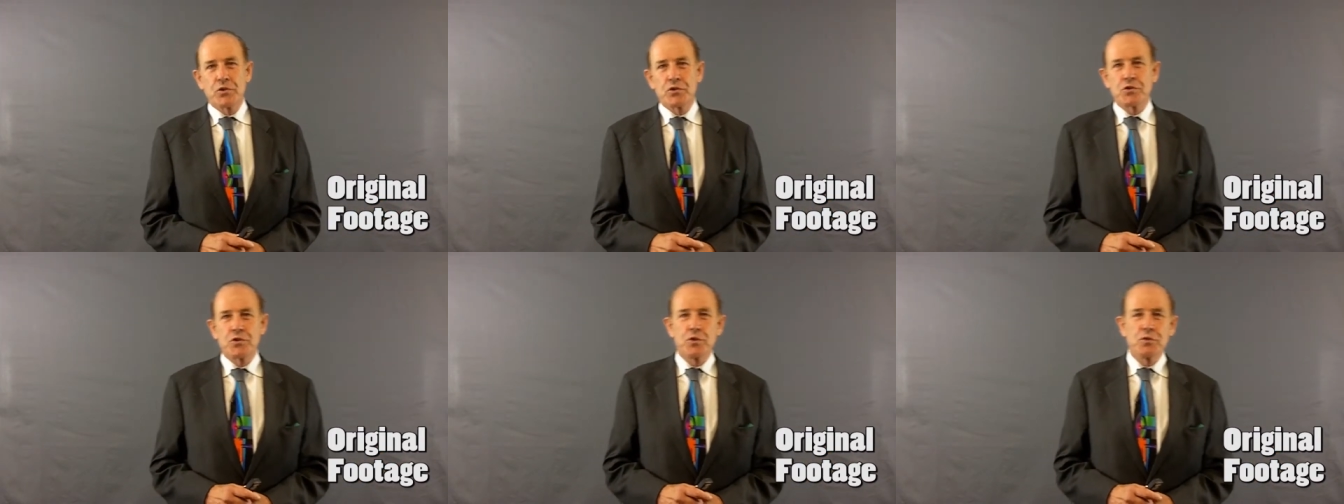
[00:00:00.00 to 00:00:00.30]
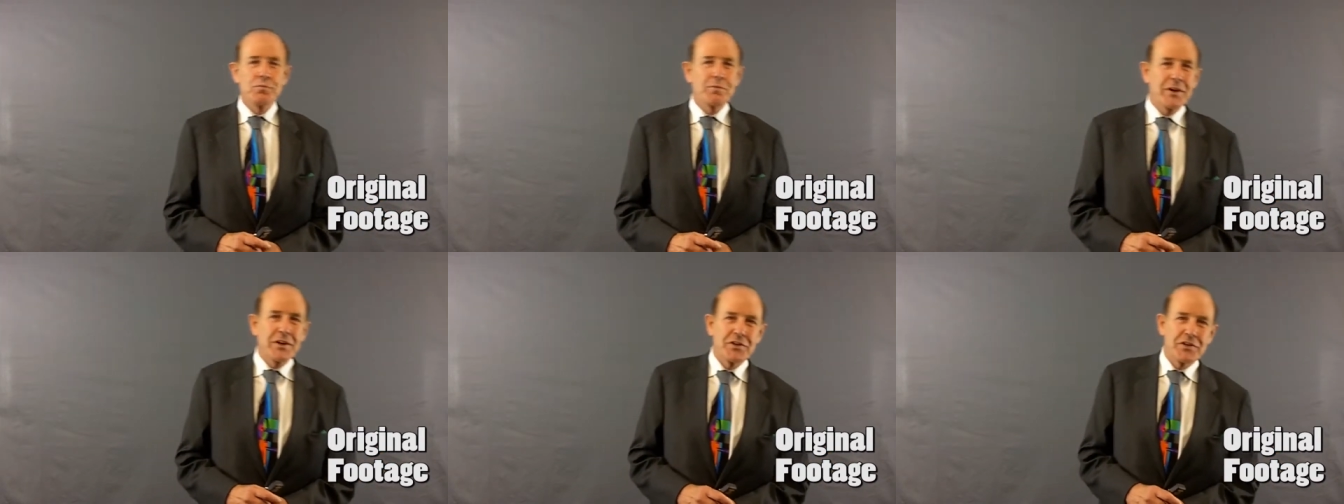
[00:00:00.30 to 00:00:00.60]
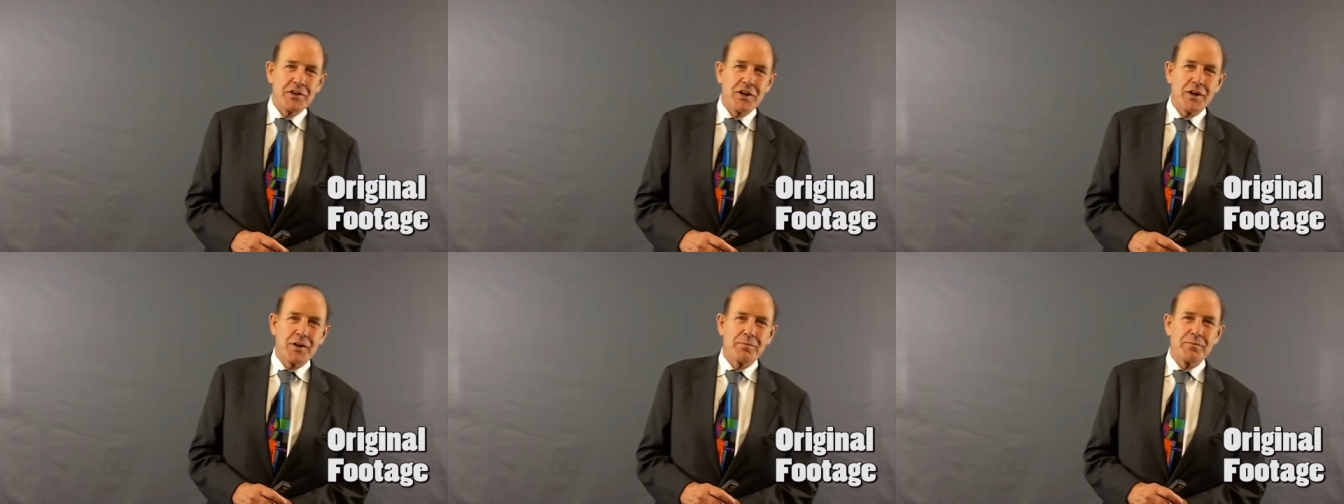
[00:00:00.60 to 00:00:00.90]
Institute
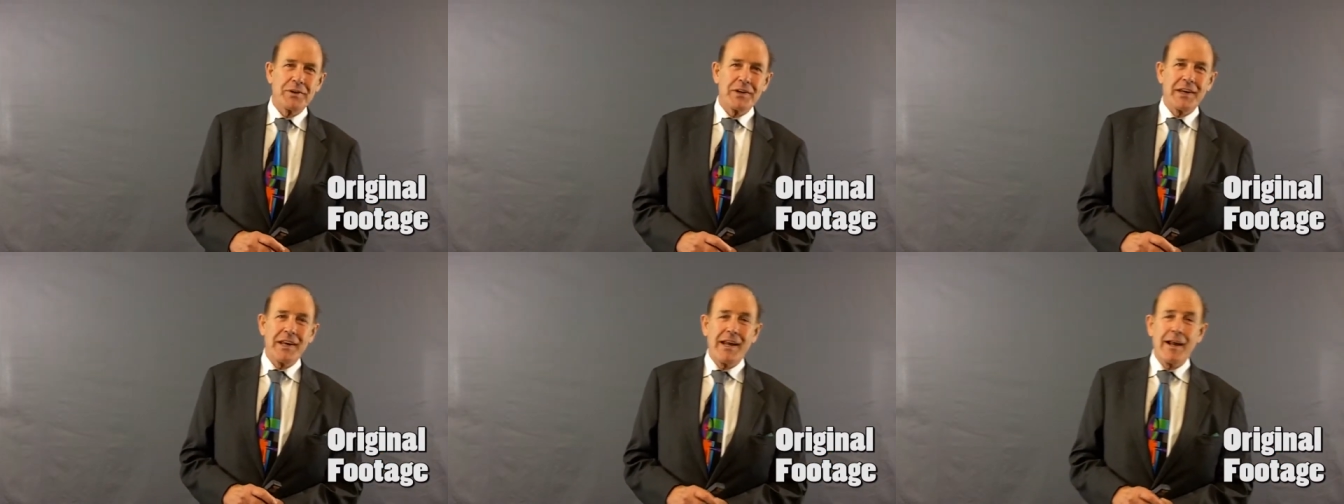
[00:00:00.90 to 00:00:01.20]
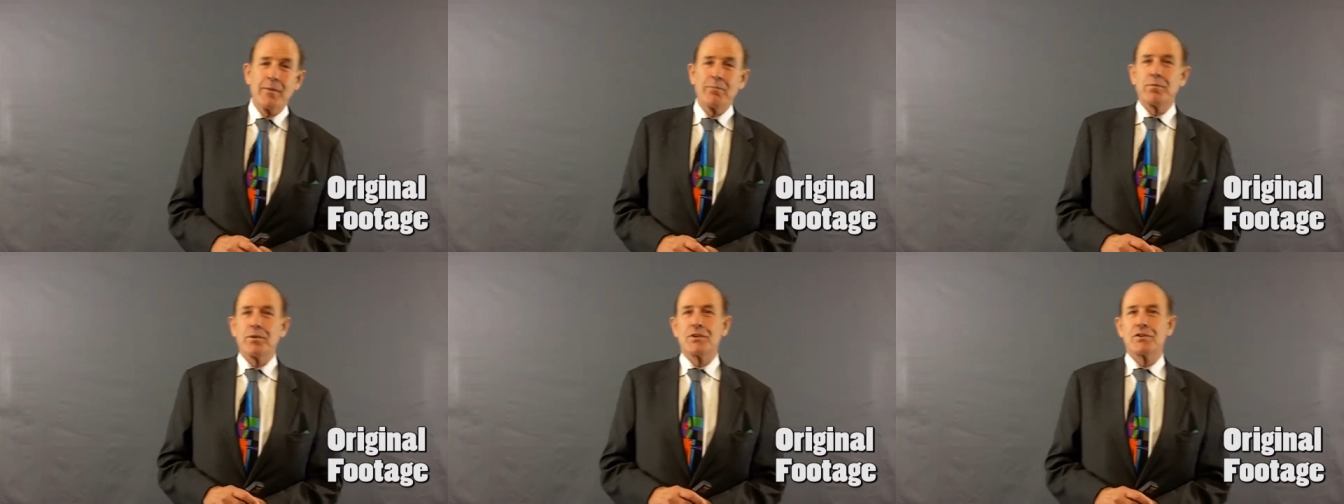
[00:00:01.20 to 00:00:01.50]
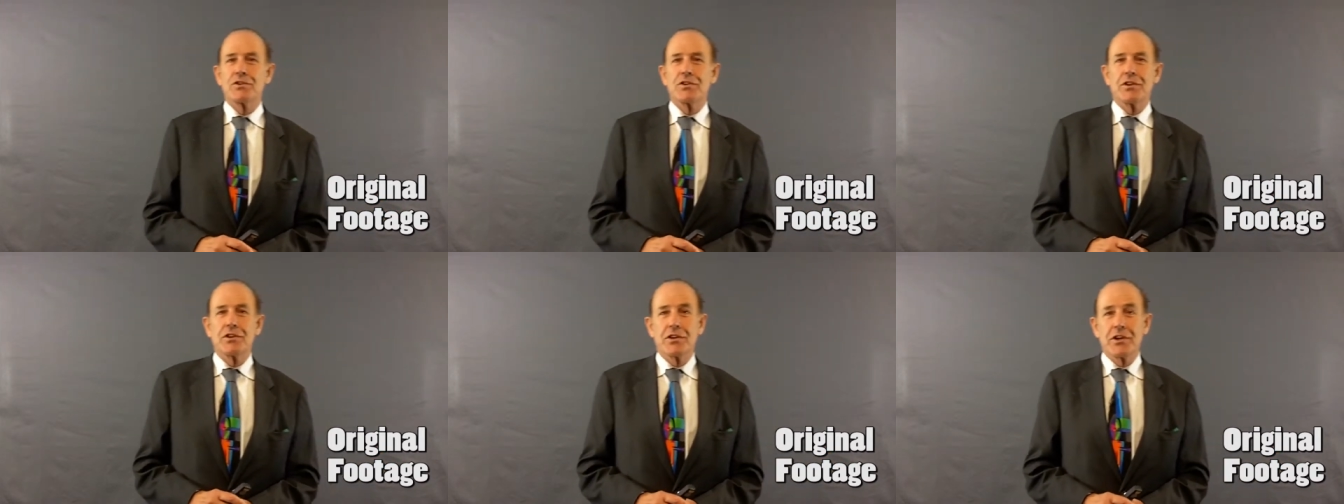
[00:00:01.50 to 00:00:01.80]
based out of
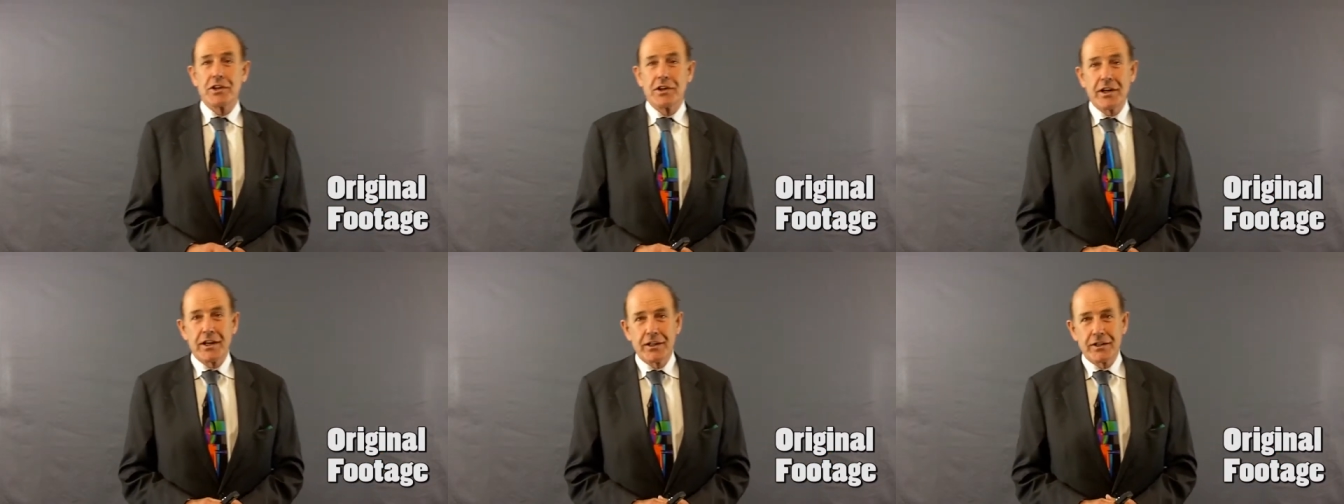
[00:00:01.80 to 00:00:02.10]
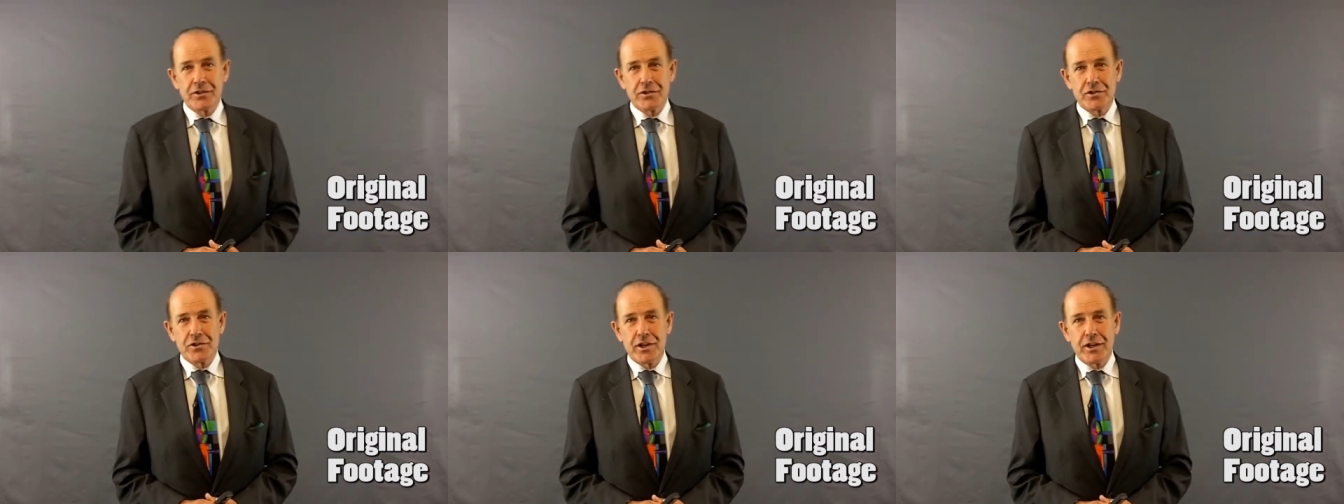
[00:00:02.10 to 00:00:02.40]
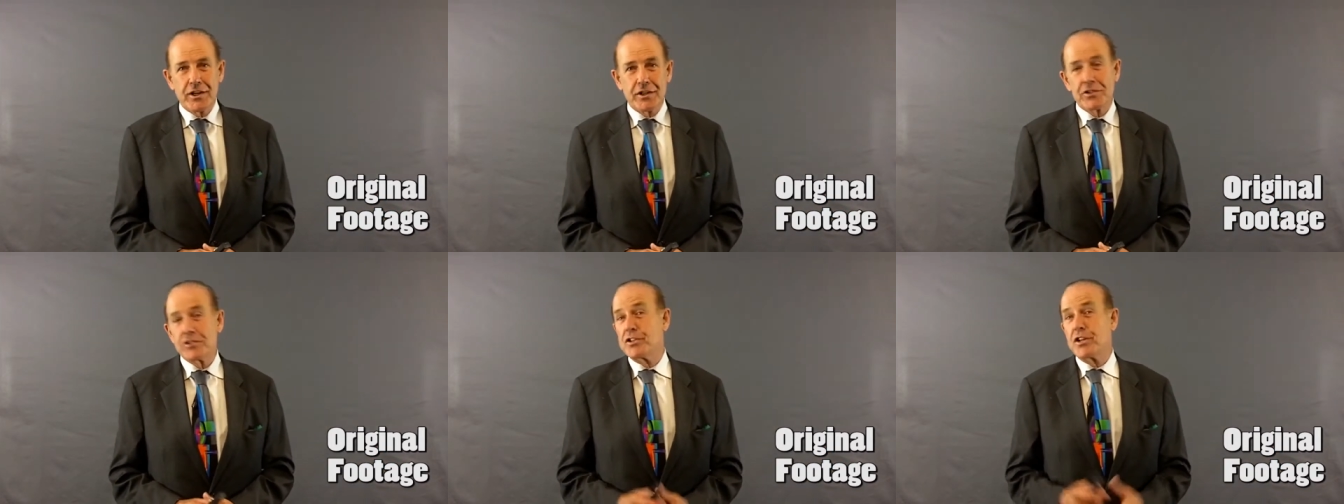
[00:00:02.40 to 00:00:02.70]
Minneapolis in the United
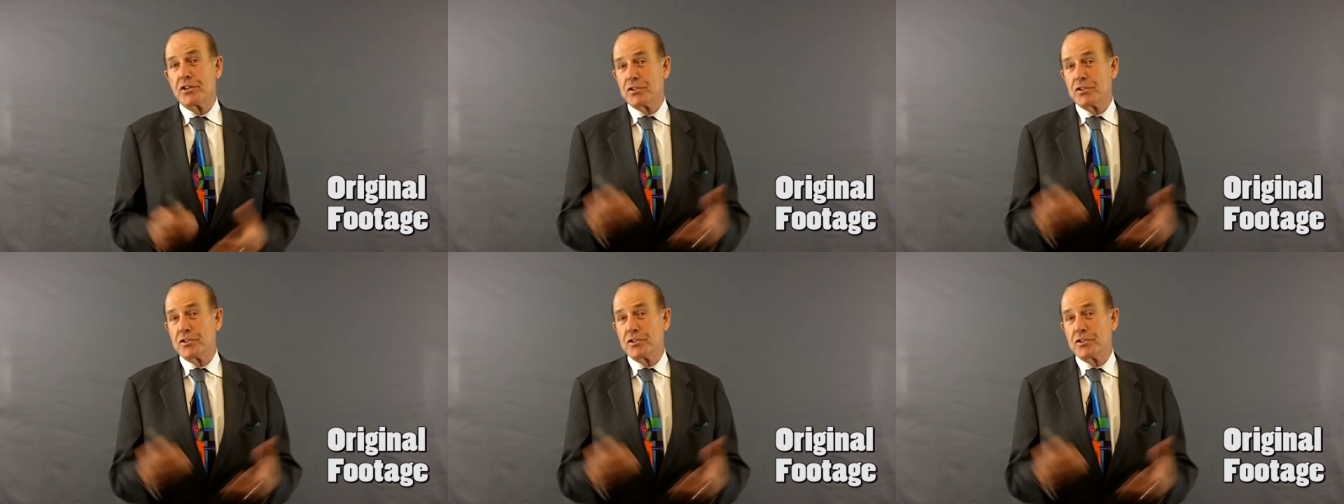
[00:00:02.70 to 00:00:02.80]
States.